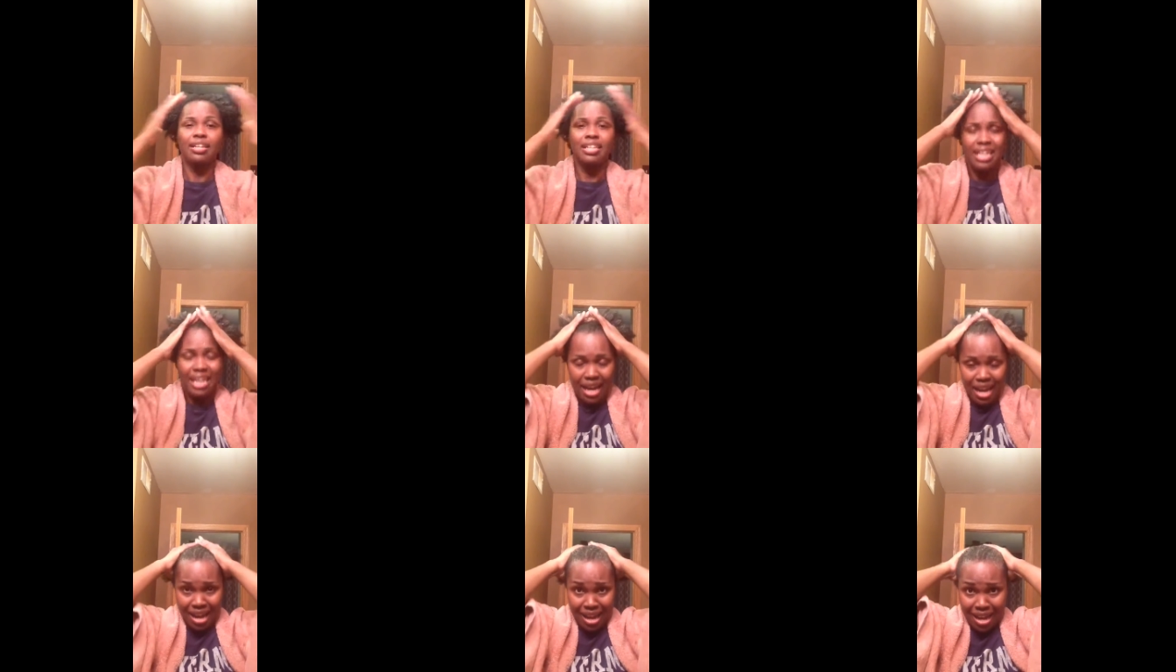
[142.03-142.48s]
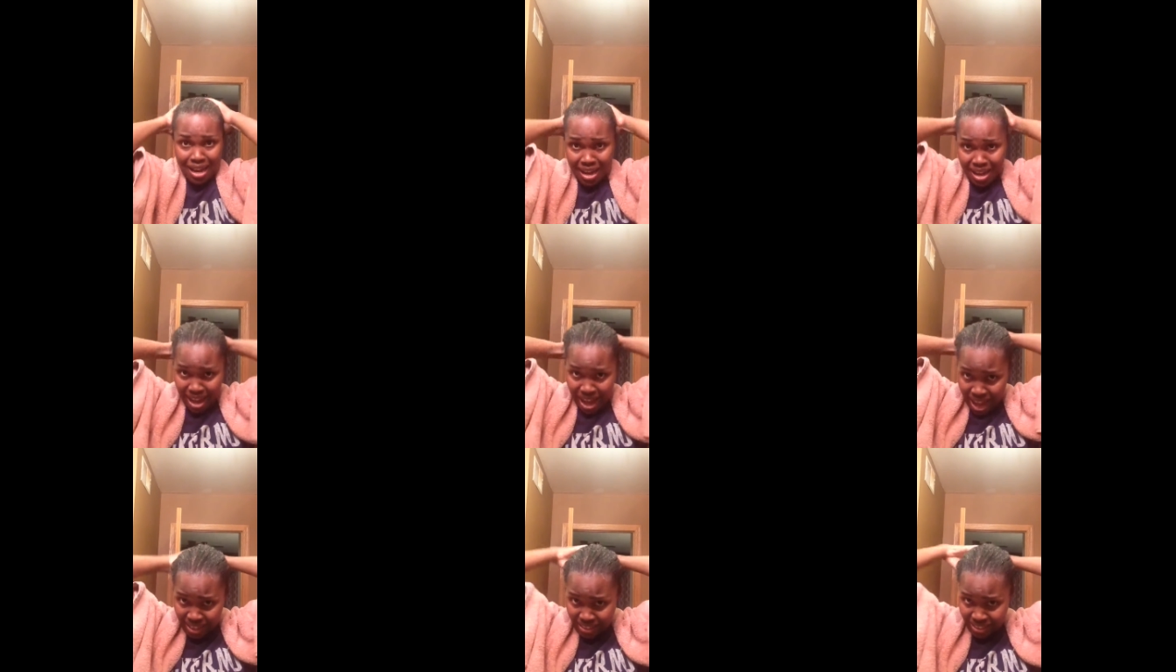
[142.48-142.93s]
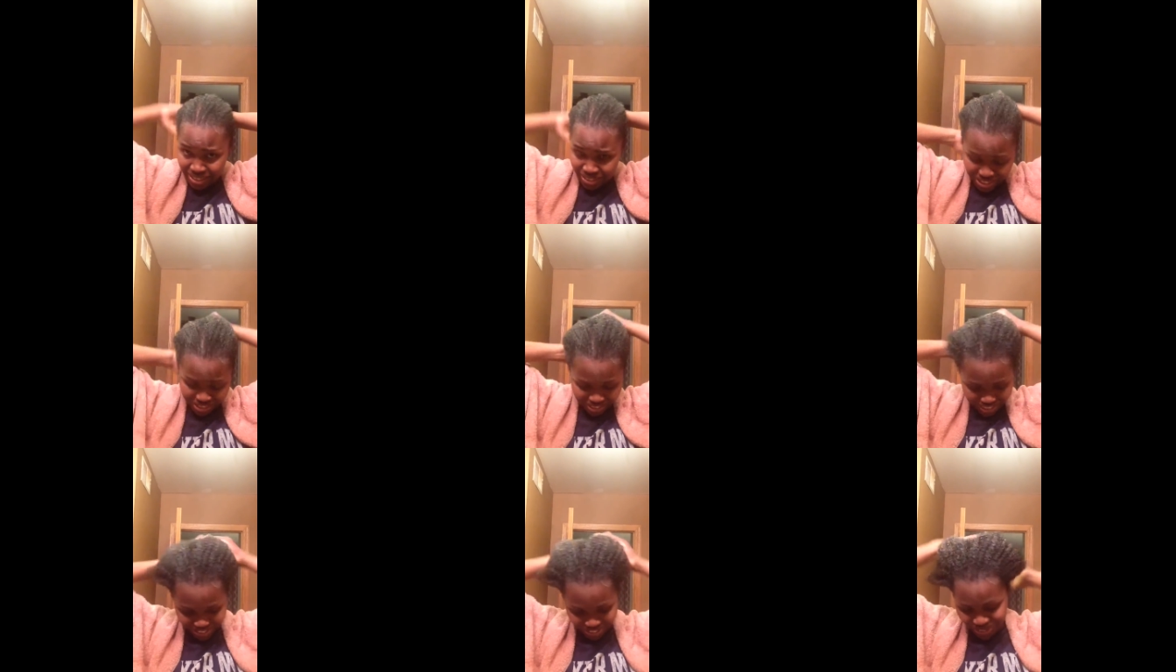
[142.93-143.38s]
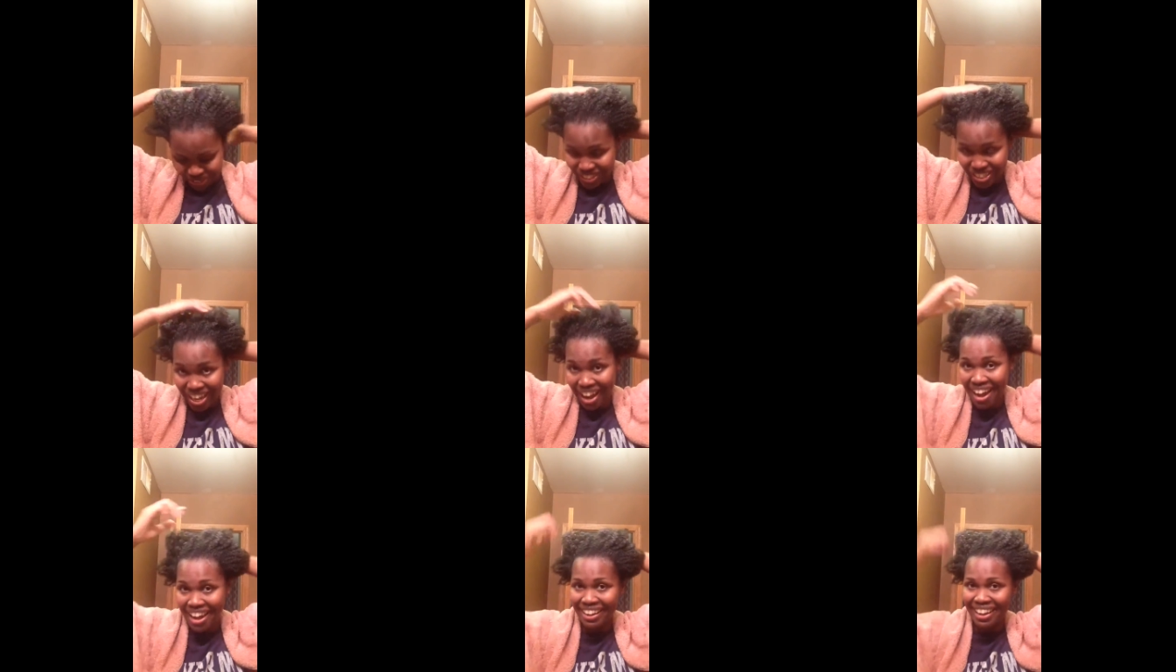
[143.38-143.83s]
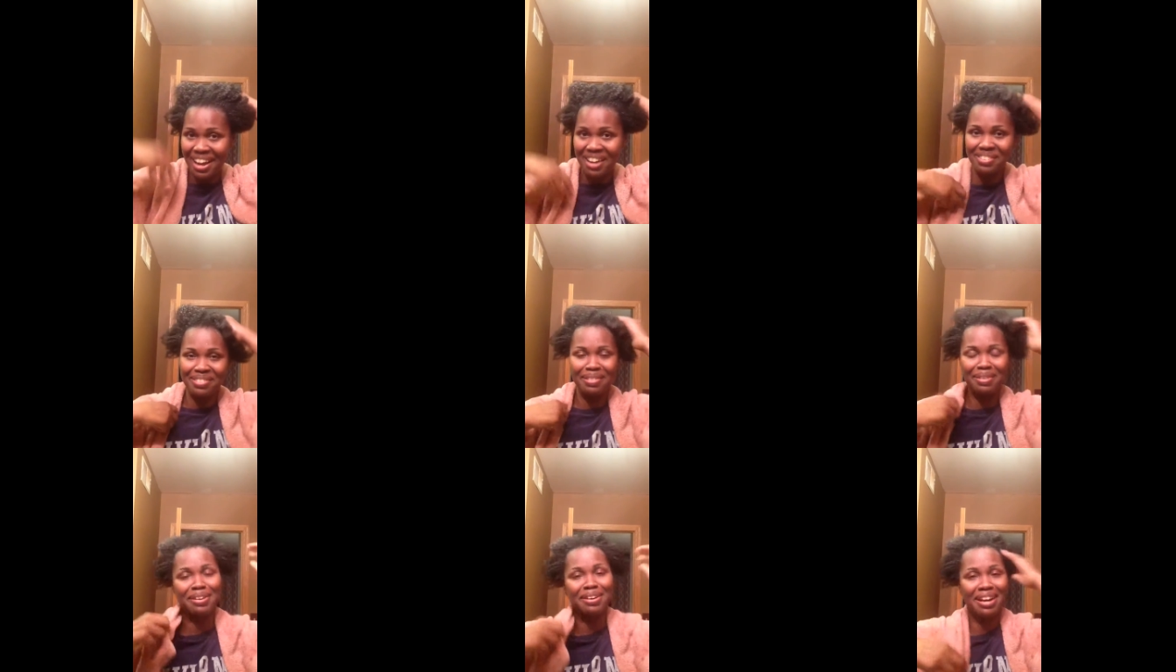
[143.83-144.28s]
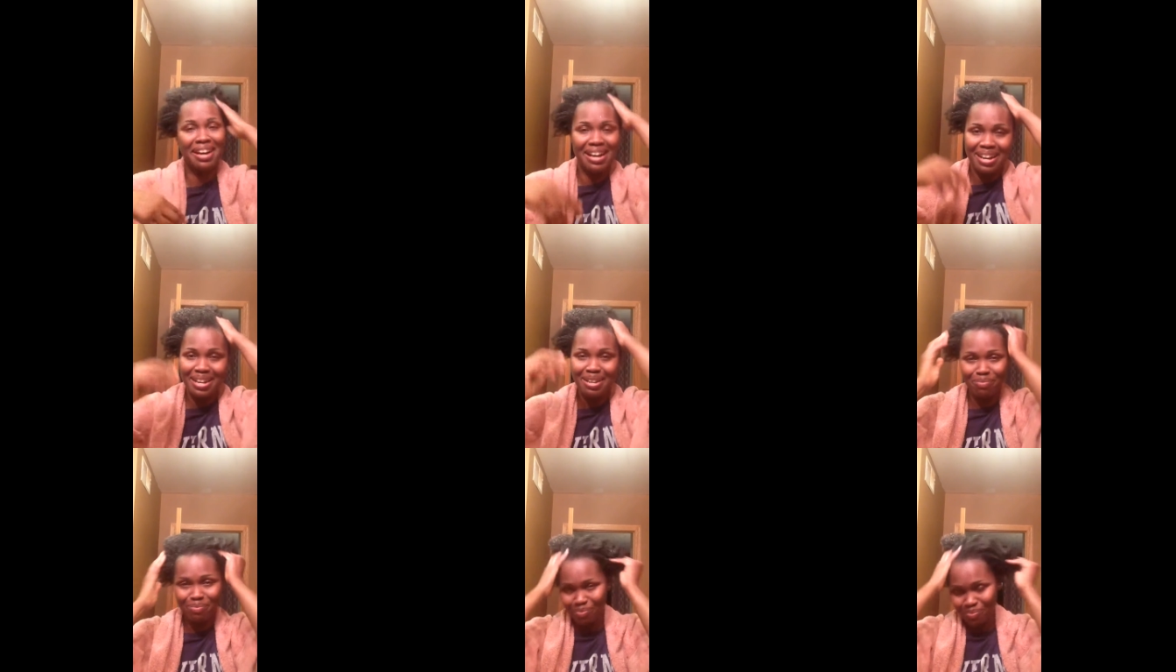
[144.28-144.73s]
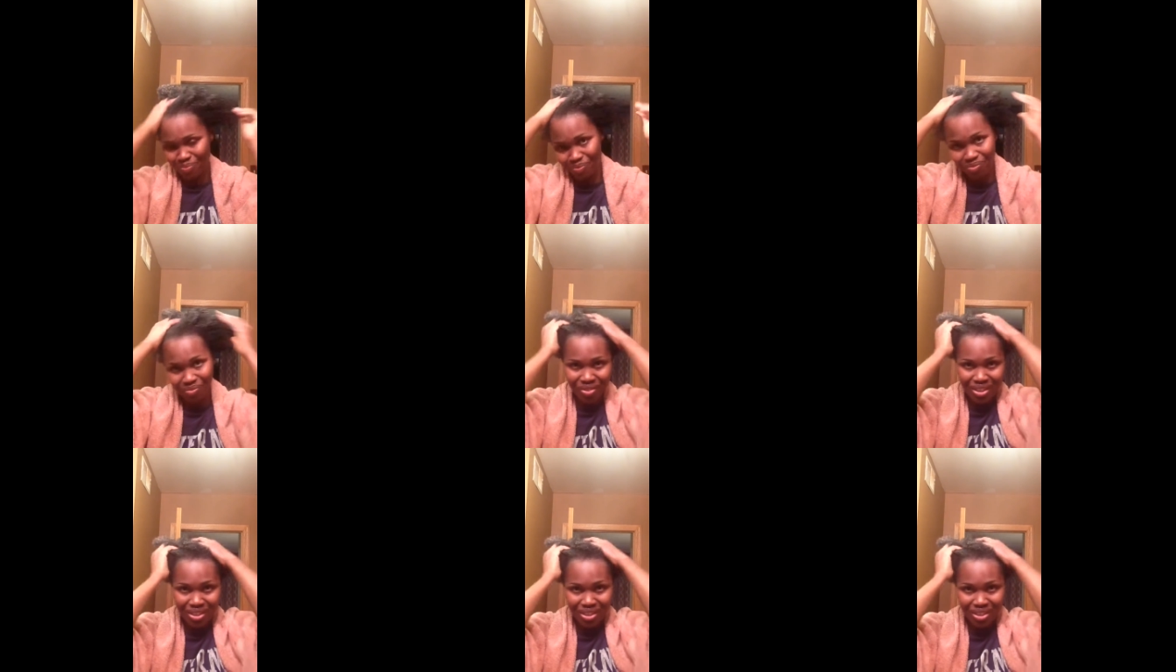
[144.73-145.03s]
yeah, I suggest that you check out the